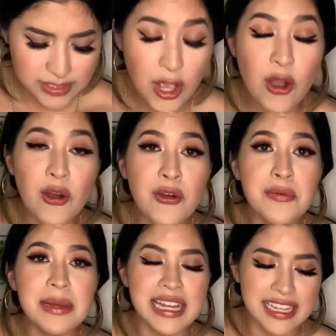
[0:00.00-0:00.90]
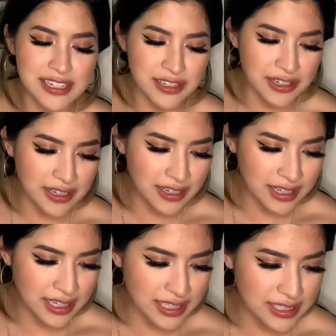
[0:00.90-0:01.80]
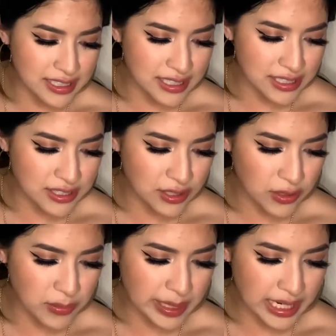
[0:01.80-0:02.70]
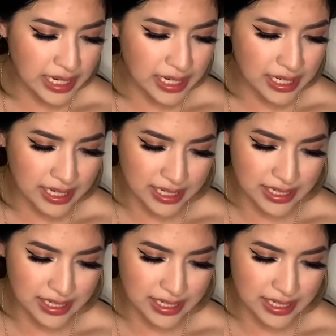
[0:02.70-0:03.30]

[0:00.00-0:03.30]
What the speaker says: Oh my god, this is so bad.